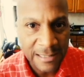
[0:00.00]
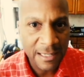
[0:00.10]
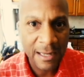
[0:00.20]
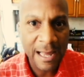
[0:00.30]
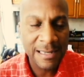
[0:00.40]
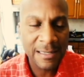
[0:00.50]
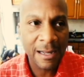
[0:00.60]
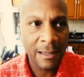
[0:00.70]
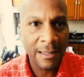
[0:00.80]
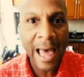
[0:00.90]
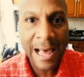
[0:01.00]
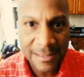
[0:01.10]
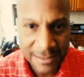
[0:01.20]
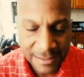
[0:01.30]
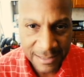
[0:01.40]
as a, as a class
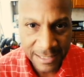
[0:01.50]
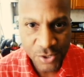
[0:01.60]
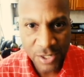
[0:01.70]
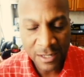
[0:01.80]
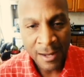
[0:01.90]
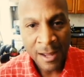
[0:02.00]
distinction.